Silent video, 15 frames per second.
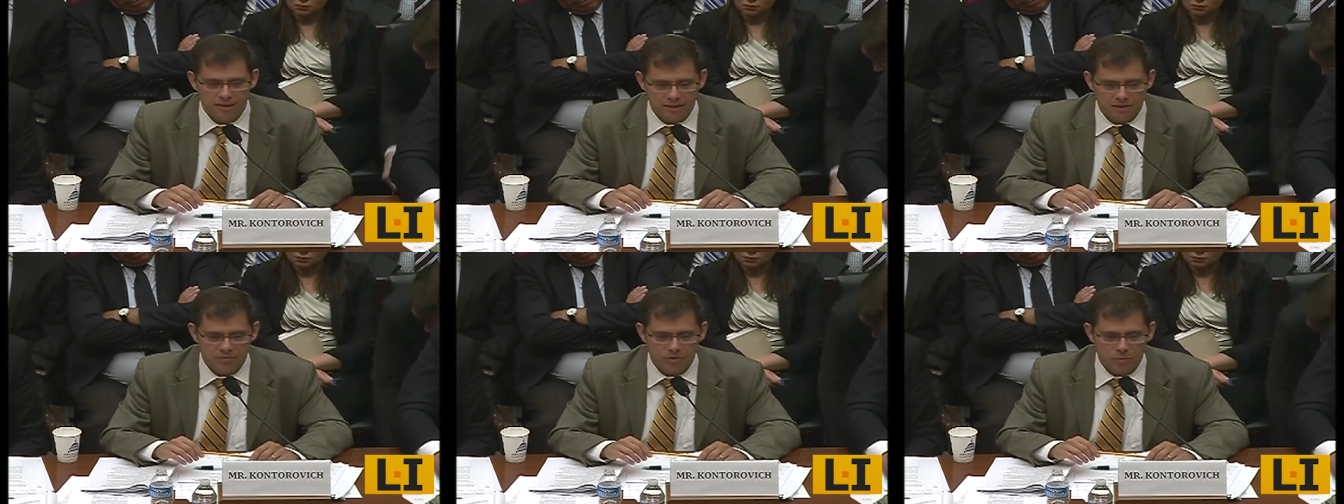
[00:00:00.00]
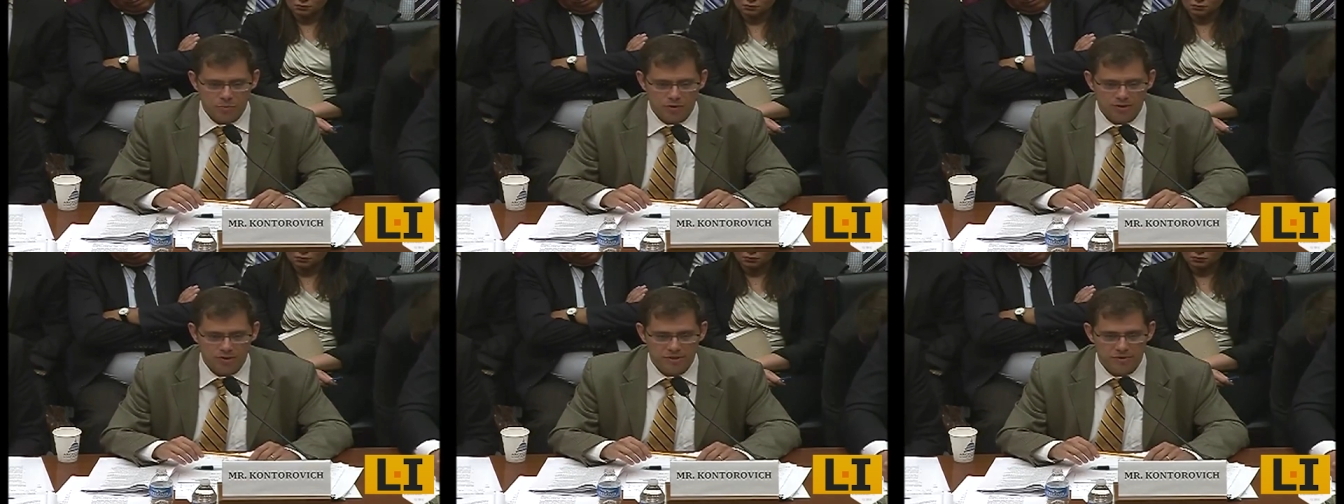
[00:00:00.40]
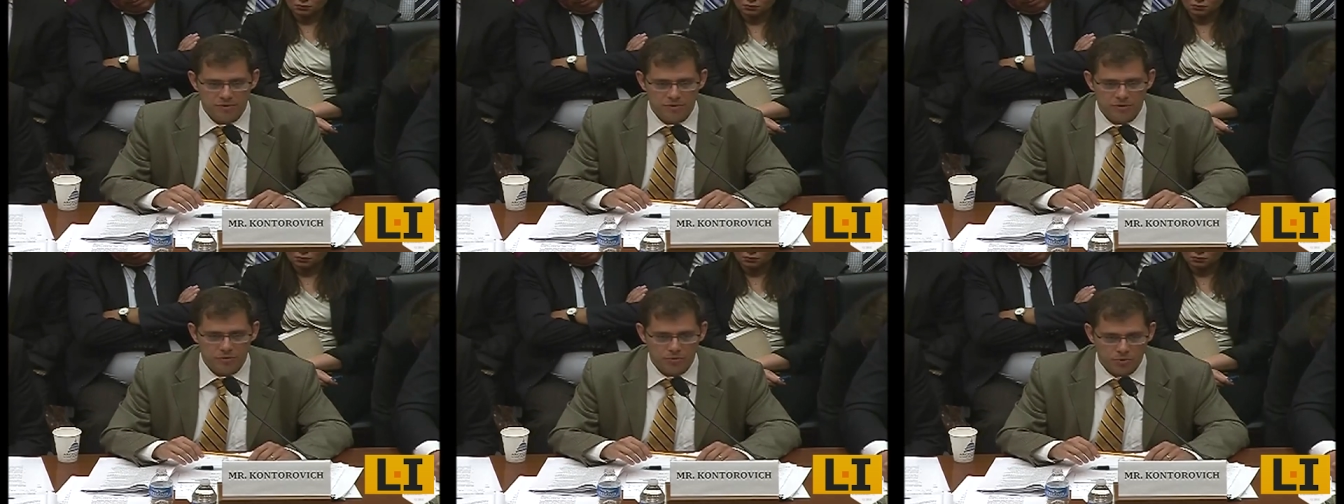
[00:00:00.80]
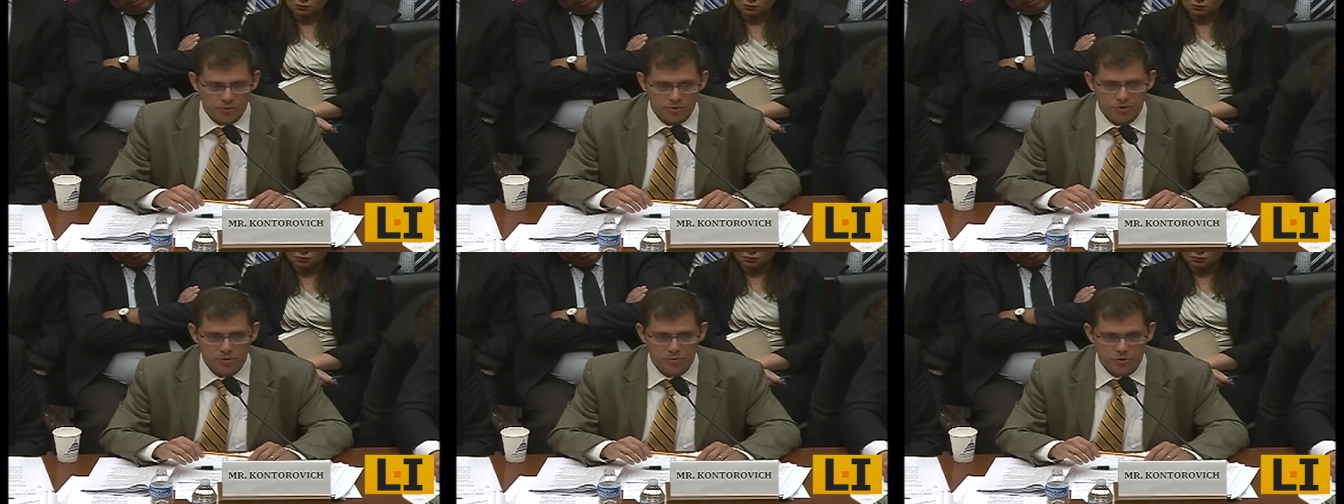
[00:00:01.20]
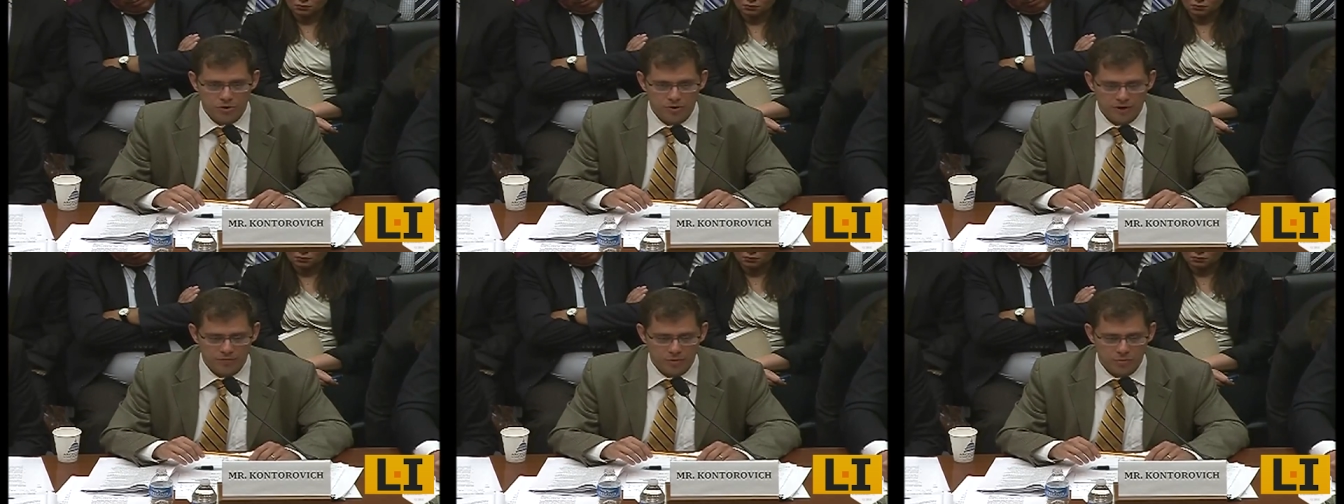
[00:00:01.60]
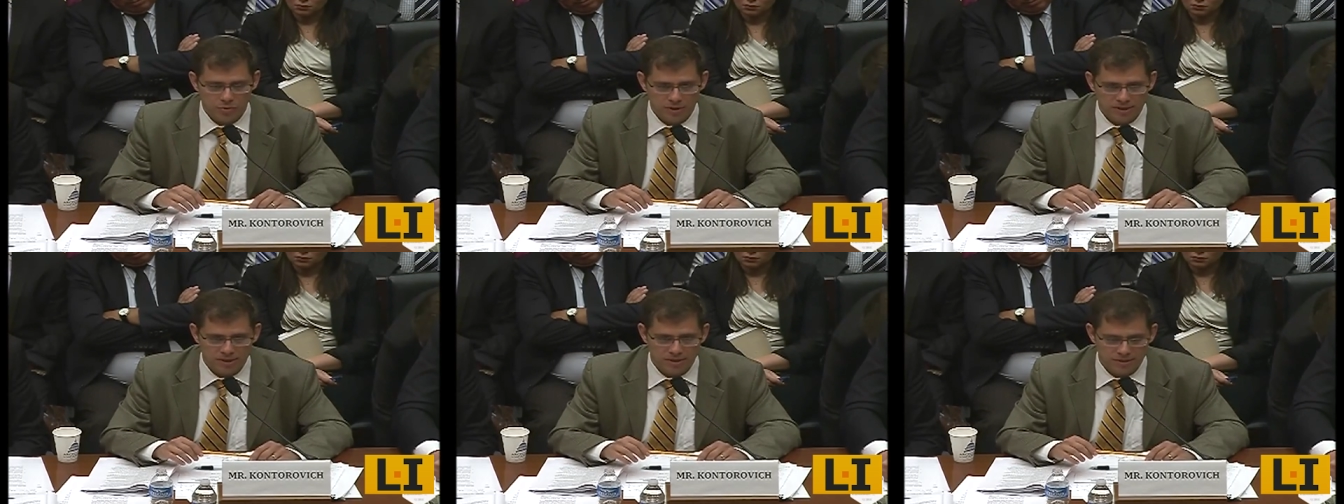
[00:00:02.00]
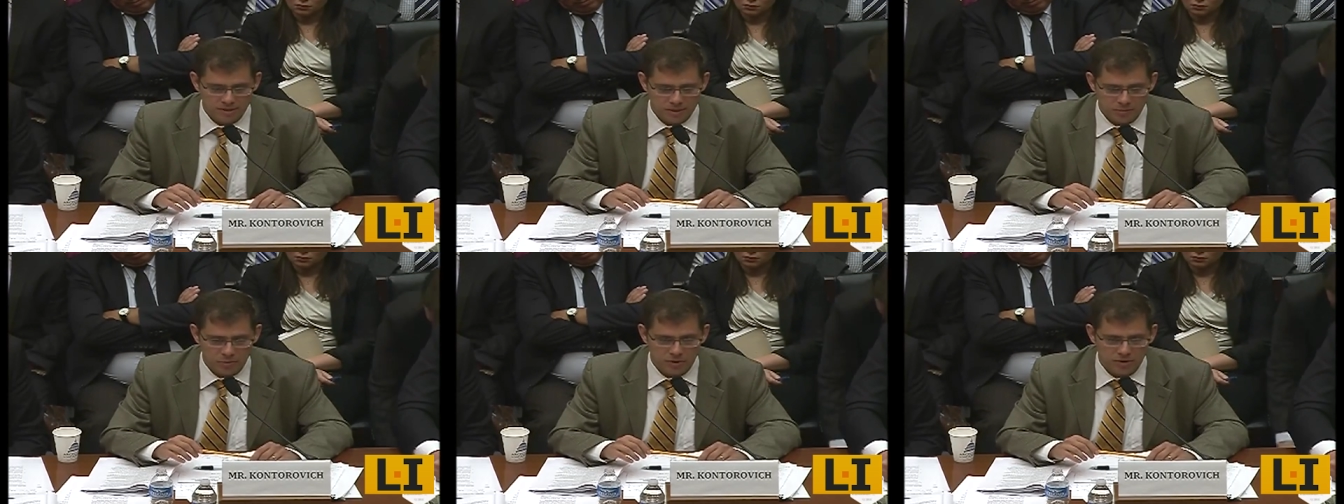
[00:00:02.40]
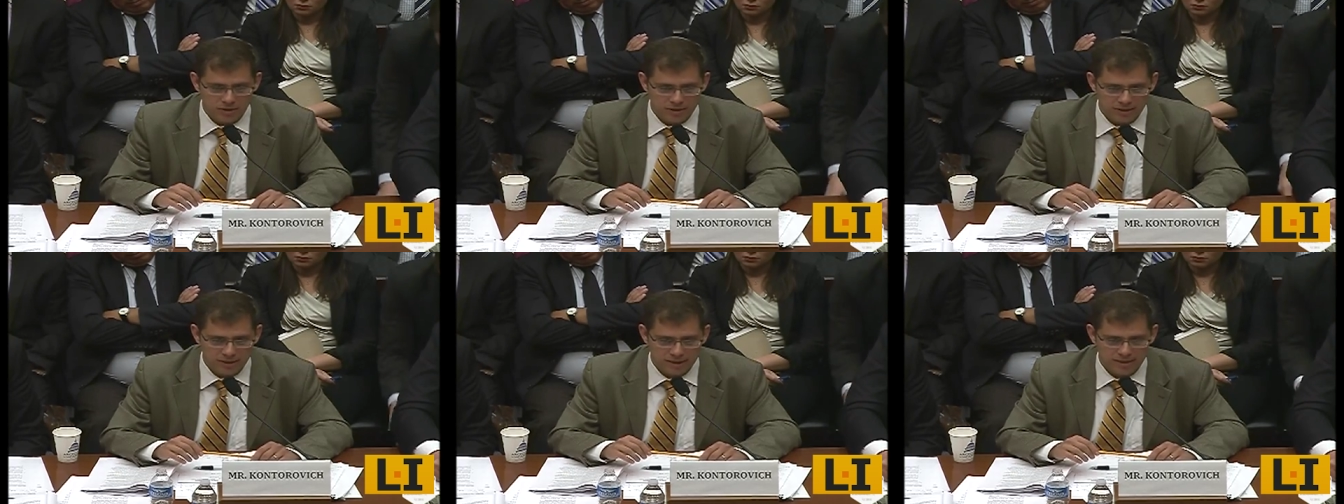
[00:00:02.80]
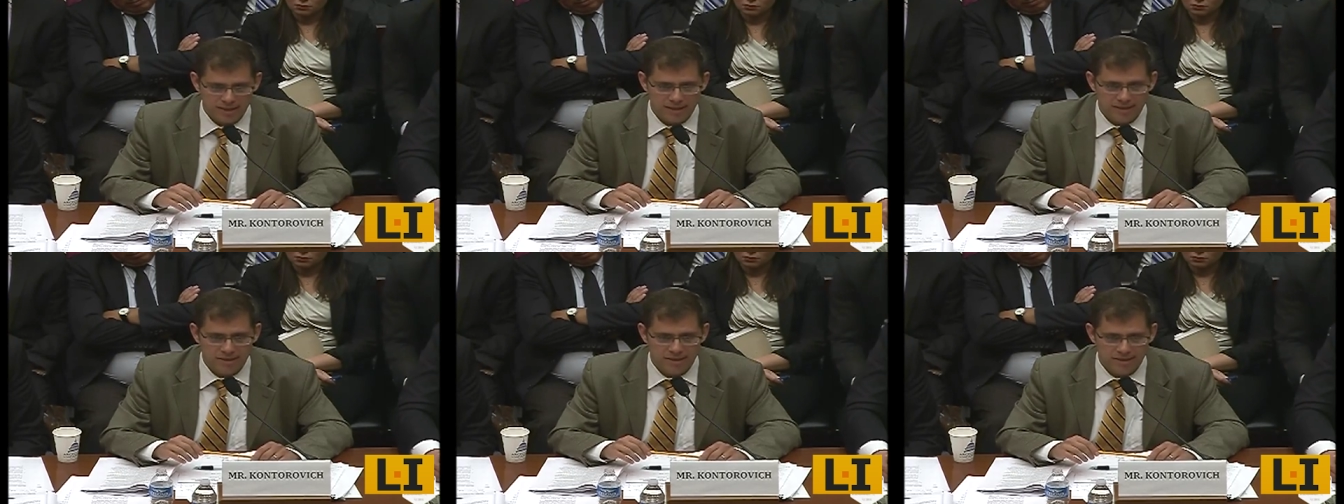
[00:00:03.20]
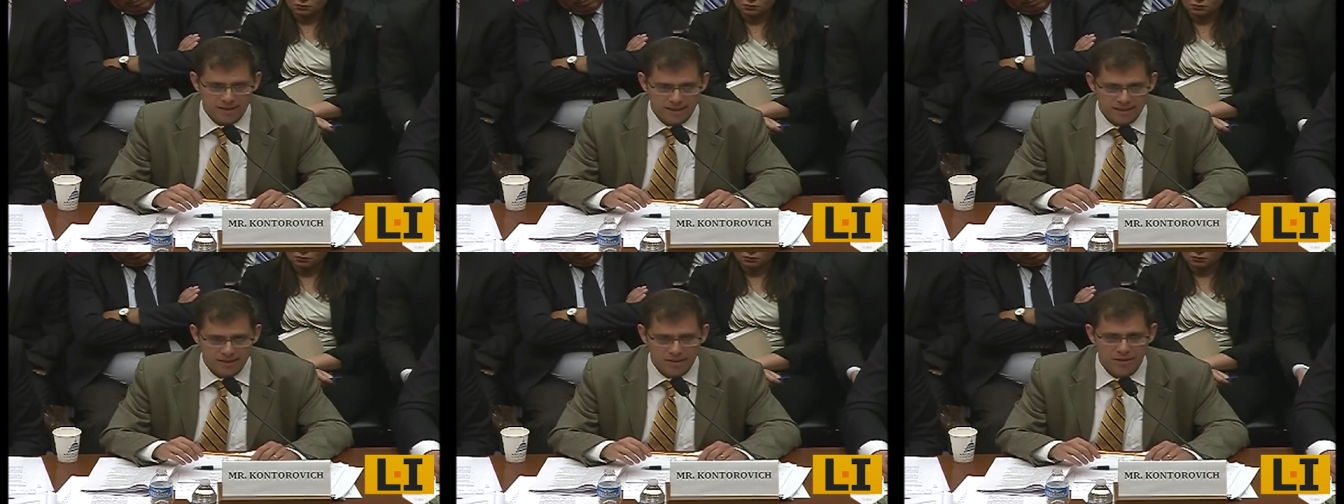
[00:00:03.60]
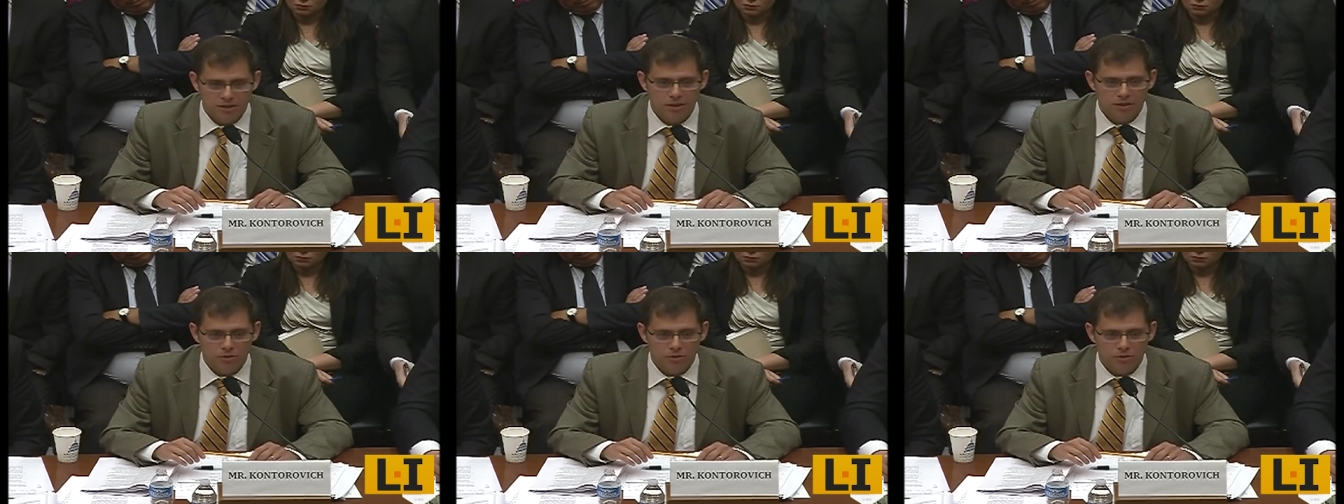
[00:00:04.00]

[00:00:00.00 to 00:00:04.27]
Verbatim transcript: gives the President the authority, which every President since Bill Clinton has exercised,